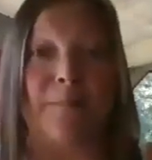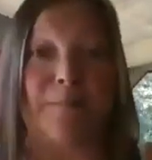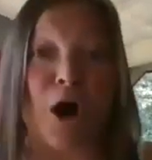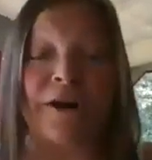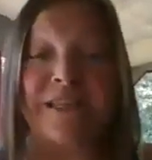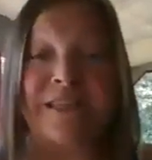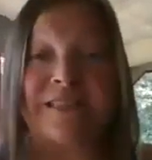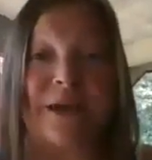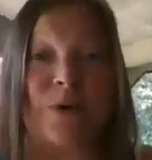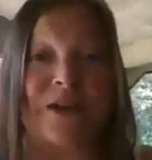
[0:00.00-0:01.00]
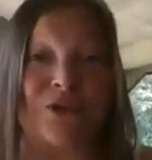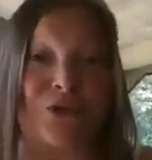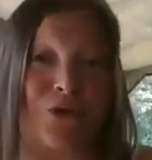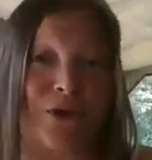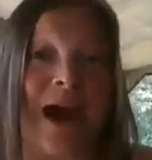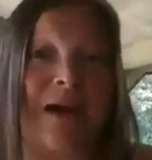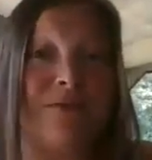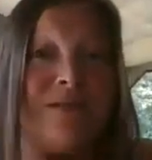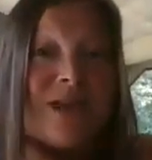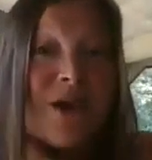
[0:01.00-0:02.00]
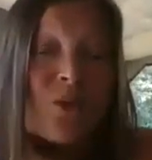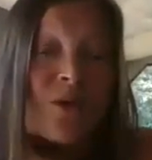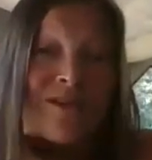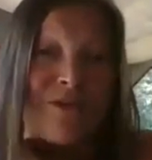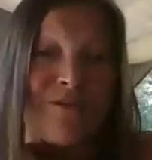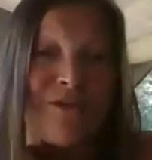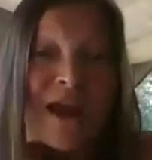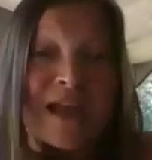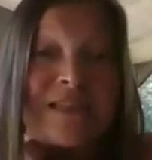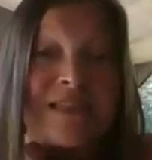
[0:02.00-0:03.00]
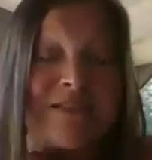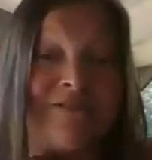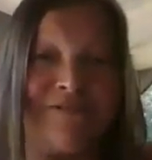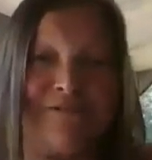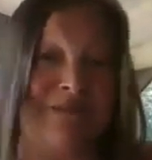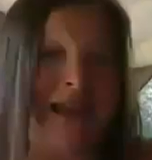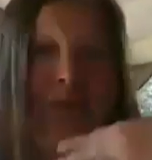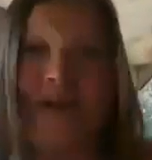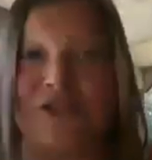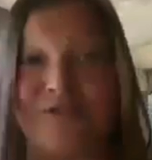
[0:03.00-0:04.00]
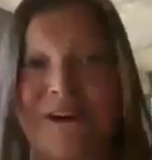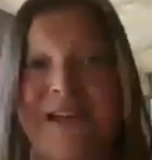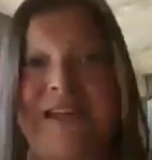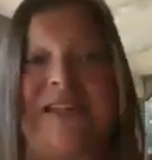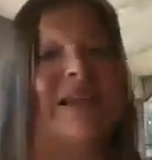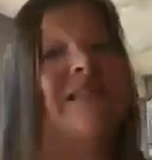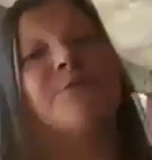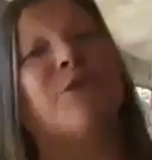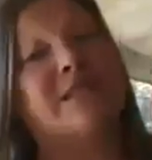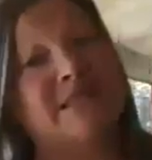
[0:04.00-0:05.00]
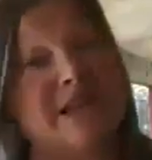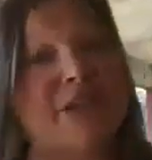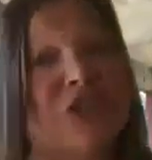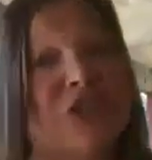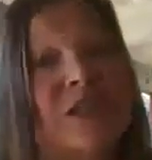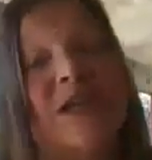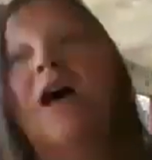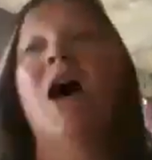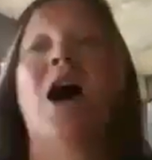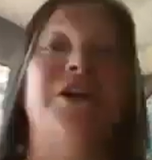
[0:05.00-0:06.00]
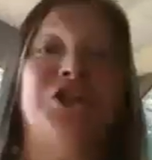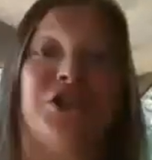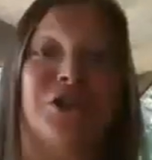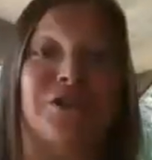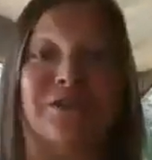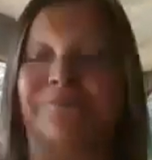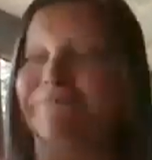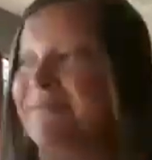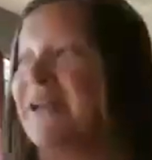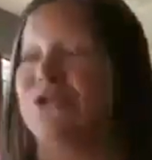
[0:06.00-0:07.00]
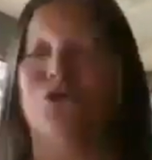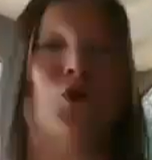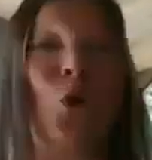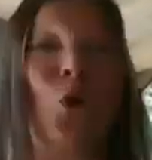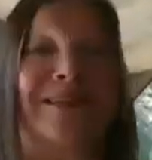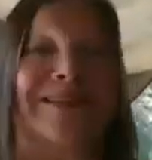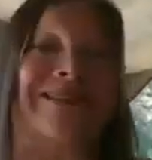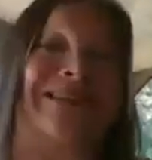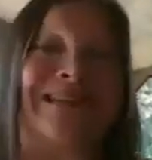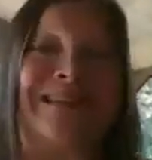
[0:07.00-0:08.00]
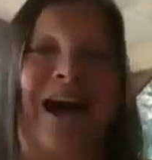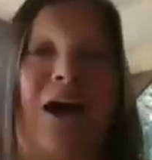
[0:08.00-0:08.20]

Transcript: parties. I went to your house with your friends. If anyone you invited, I did a presentation. I shared some adult toys and